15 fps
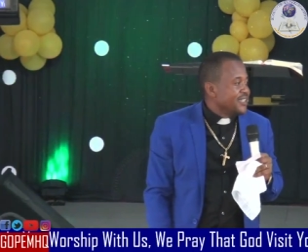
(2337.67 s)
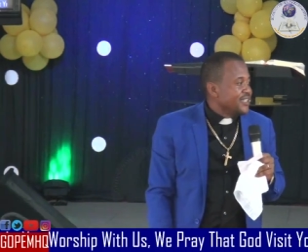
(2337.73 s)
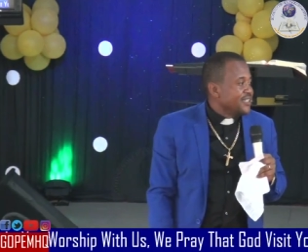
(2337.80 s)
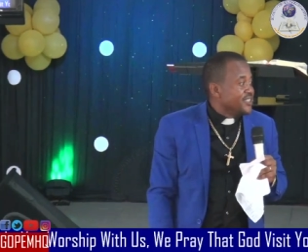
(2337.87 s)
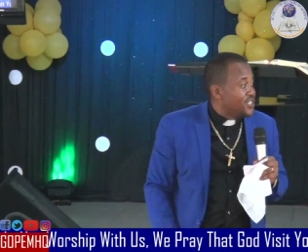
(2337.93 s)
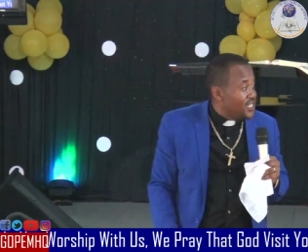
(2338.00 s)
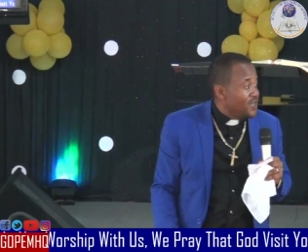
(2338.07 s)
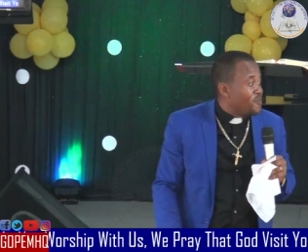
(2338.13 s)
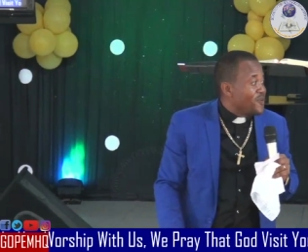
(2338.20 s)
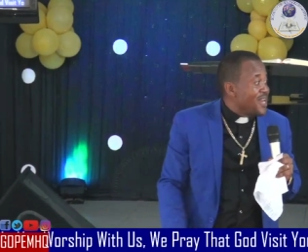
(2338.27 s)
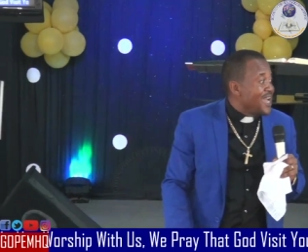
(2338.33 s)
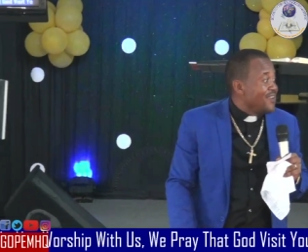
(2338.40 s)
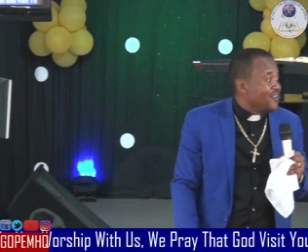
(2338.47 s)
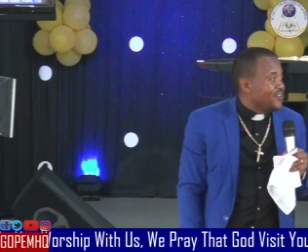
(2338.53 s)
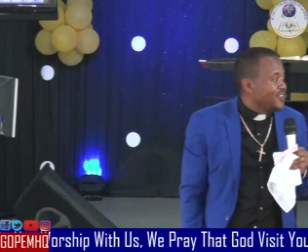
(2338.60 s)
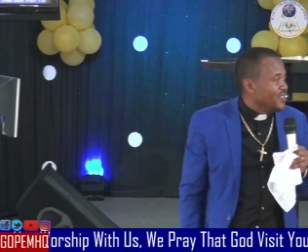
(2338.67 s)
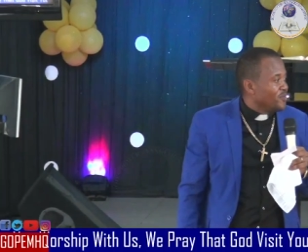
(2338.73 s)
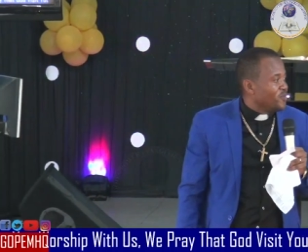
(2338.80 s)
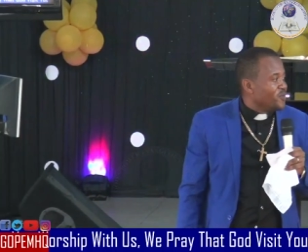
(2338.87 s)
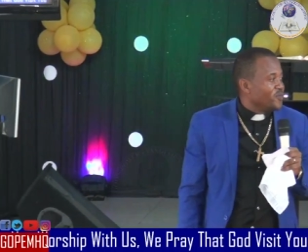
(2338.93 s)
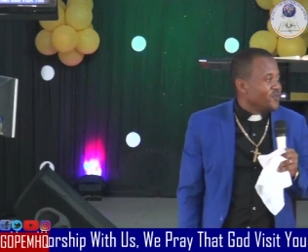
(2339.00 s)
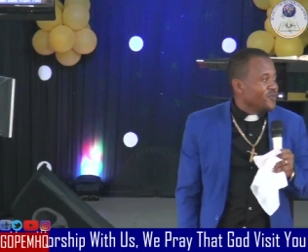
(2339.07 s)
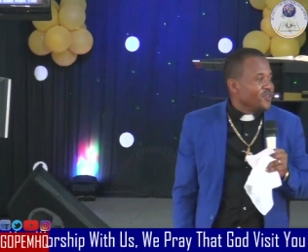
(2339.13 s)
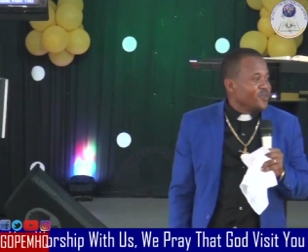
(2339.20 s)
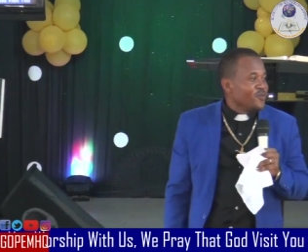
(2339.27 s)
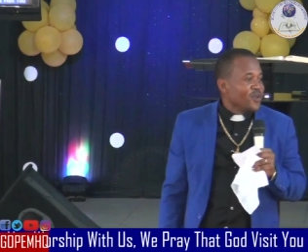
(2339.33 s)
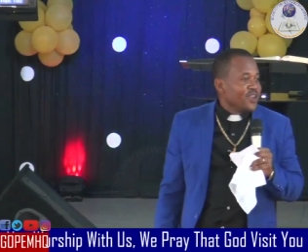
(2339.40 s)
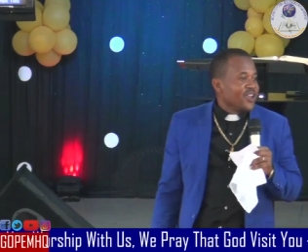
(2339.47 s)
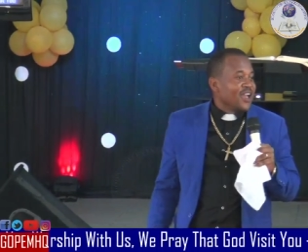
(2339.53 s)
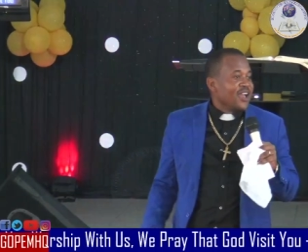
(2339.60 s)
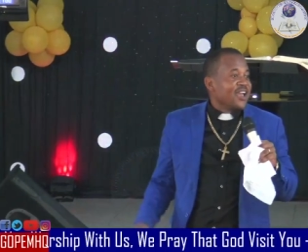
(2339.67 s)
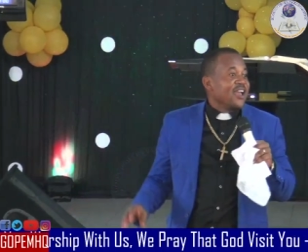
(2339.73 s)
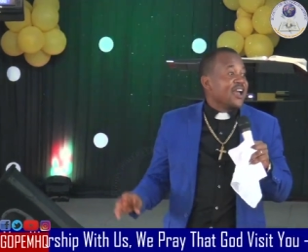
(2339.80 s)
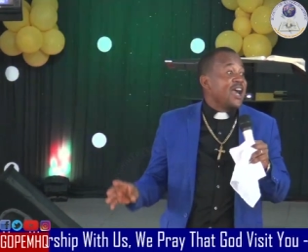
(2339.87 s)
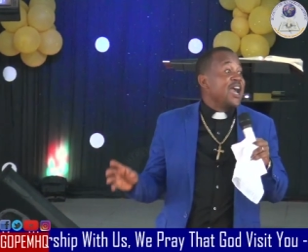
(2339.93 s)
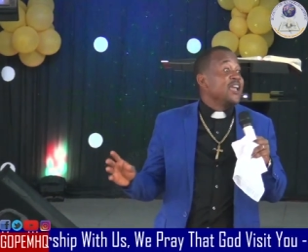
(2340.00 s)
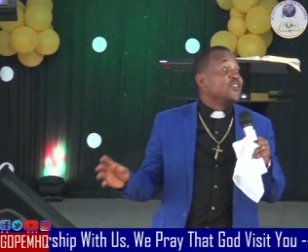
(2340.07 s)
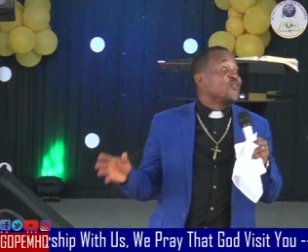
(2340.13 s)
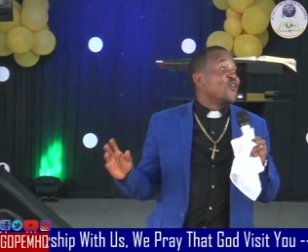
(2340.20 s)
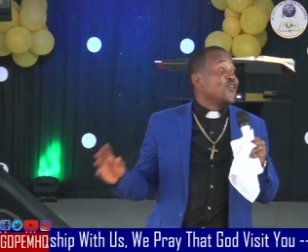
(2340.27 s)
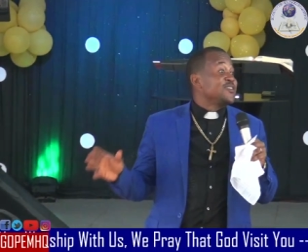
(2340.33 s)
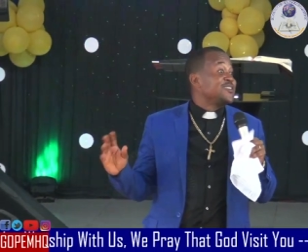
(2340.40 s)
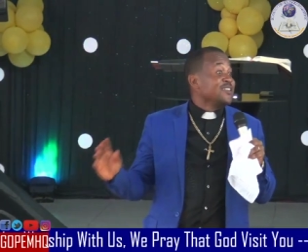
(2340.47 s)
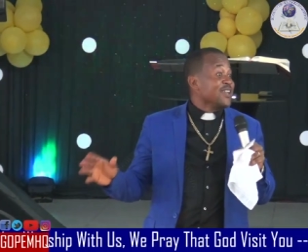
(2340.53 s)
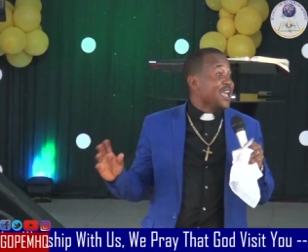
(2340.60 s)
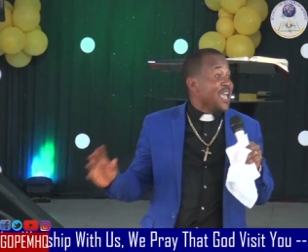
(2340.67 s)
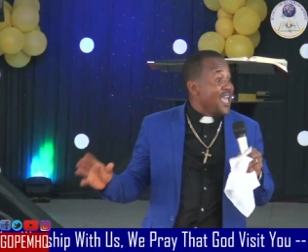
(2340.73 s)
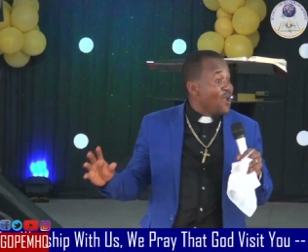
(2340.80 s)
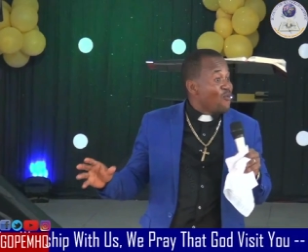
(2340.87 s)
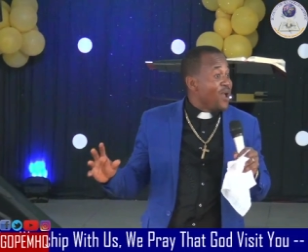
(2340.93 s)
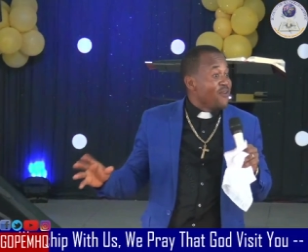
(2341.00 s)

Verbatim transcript: Jeep, nice Jeep. I thought, eh, one